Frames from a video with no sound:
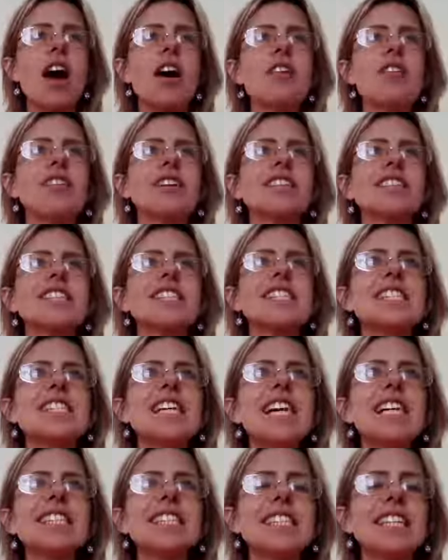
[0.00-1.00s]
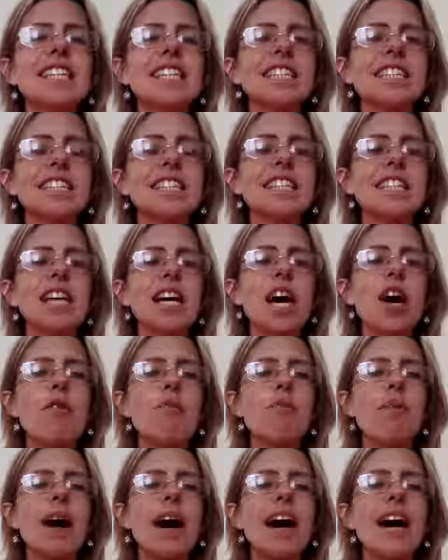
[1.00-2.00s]
You understand it
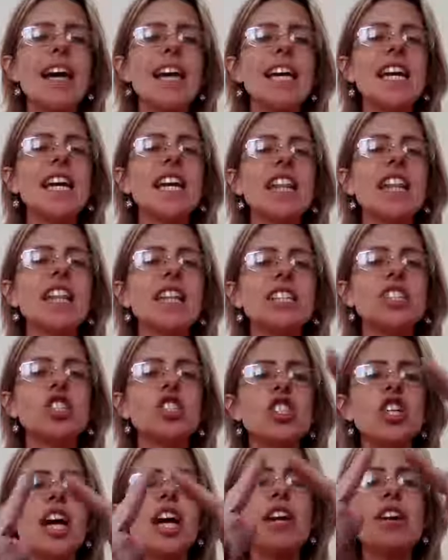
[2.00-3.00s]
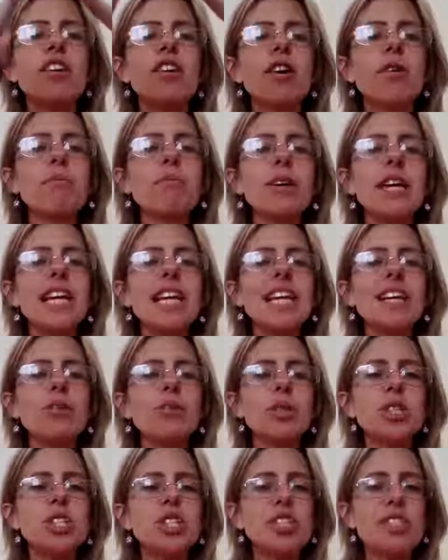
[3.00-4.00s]
by the general meaning
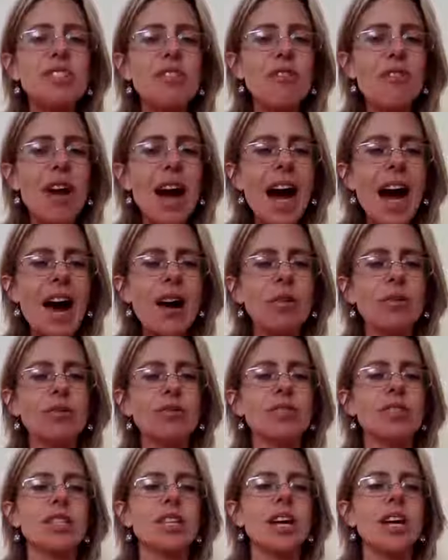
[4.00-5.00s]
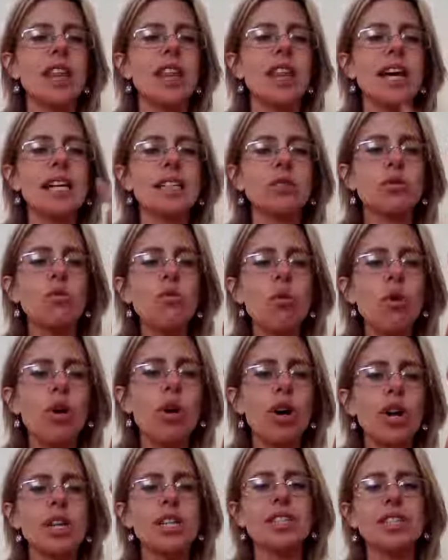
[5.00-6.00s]
which is around that
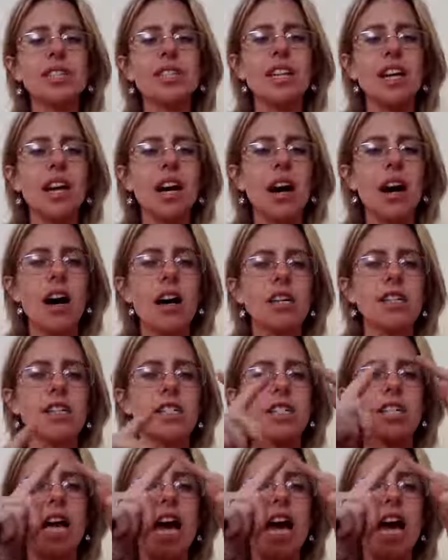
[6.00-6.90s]
word, cars.